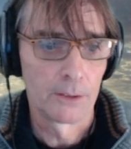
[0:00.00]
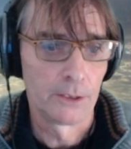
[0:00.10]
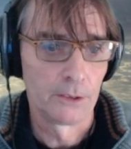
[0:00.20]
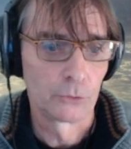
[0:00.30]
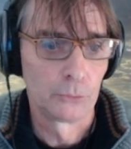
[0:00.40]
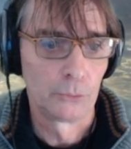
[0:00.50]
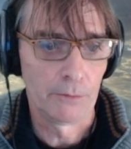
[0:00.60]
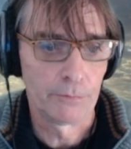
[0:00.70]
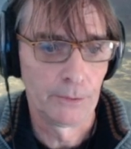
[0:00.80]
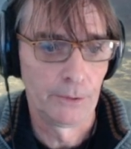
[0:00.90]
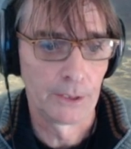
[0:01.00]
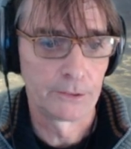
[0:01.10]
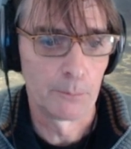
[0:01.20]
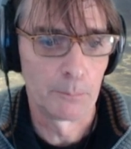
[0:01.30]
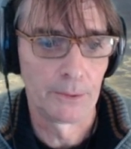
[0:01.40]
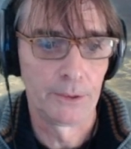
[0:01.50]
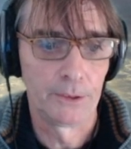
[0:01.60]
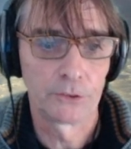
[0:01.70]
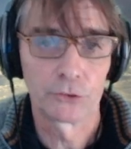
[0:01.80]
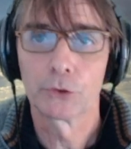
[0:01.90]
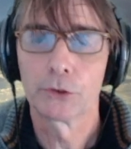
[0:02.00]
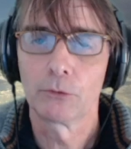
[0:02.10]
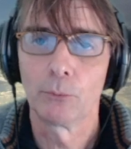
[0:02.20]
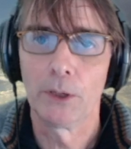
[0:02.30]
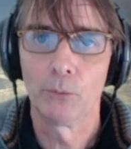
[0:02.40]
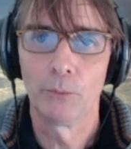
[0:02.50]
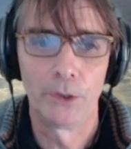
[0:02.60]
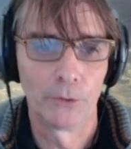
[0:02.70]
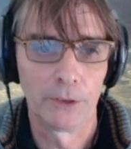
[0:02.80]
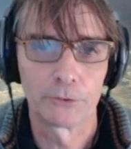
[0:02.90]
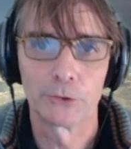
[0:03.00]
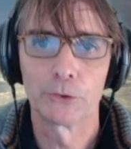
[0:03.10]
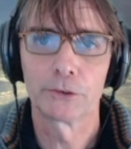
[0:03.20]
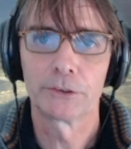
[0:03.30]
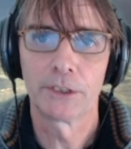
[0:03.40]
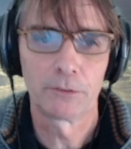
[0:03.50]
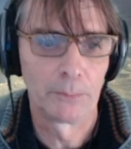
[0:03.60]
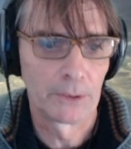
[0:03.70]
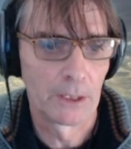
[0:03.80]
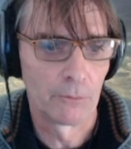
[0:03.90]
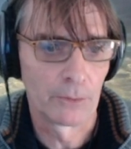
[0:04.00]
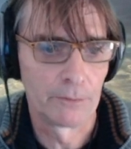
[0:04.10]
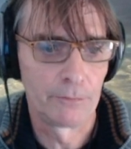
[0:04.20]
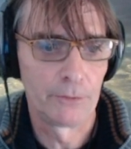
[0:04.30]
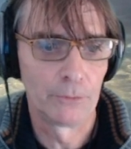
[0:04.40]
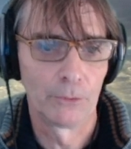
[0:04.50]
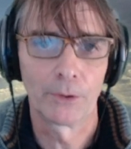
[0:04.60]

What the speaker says: And then to have an example in a circuit, well, we don't have circuits yet, but I will give you